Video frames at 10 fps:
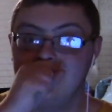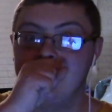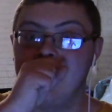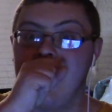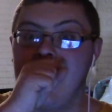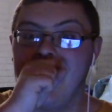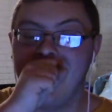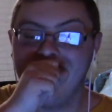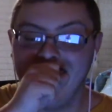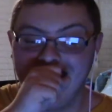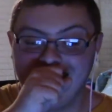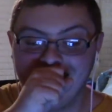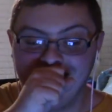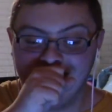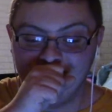
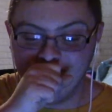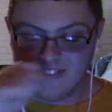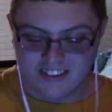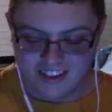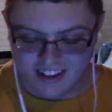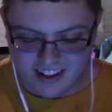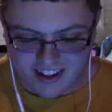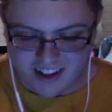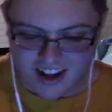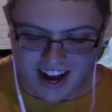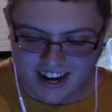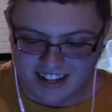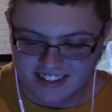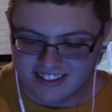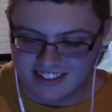Damn. I gotta
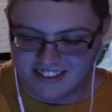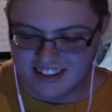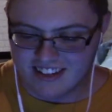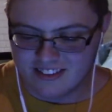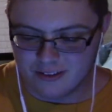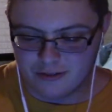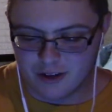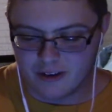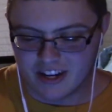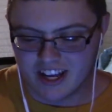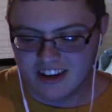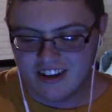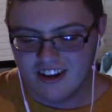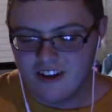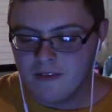listen to this last little flow again.
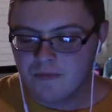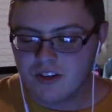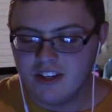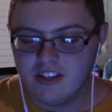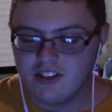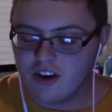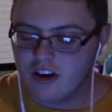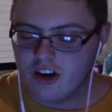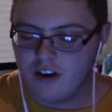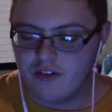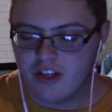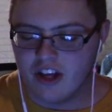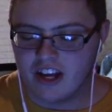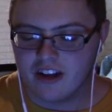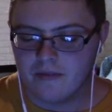Because he started off with
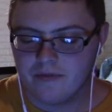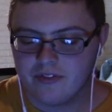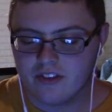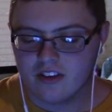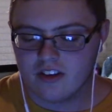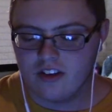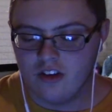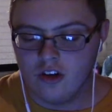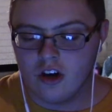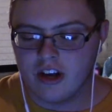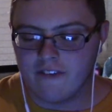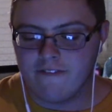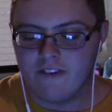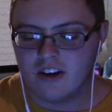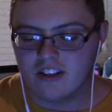like, y'all get
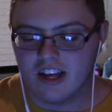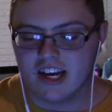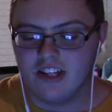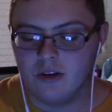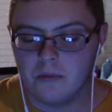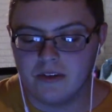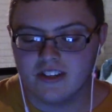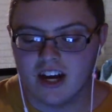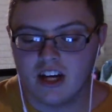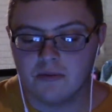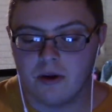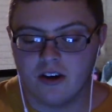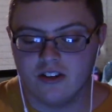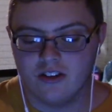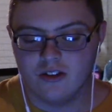fucked like I do at massage
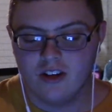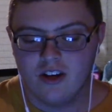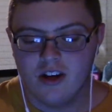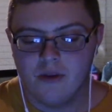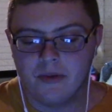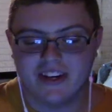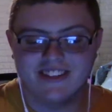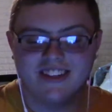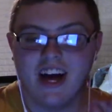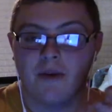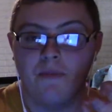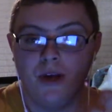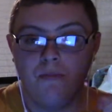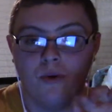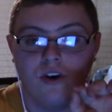parlors. Because a lot of
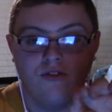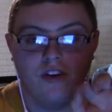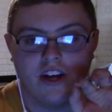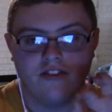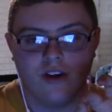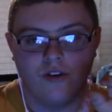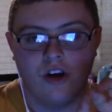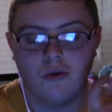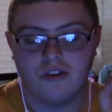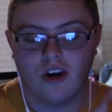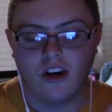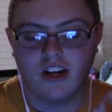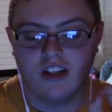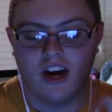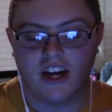people, if you guys don't know, were talking
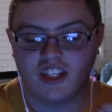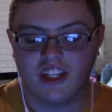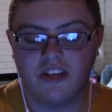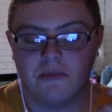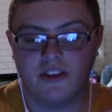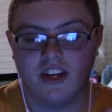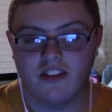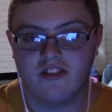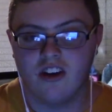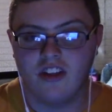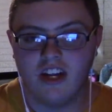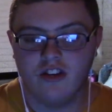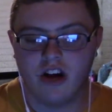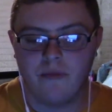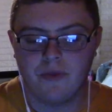a lot of shit about that song that he
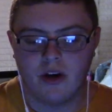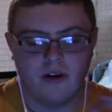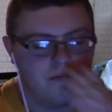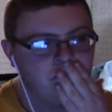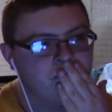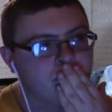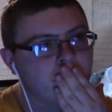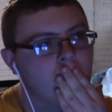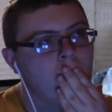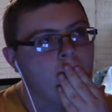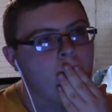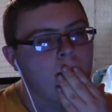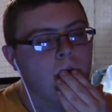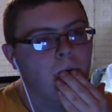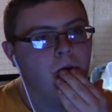dropped. Um,
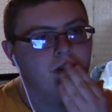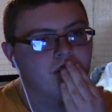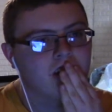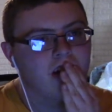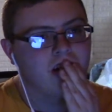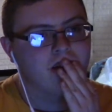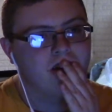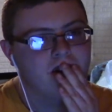what was it called?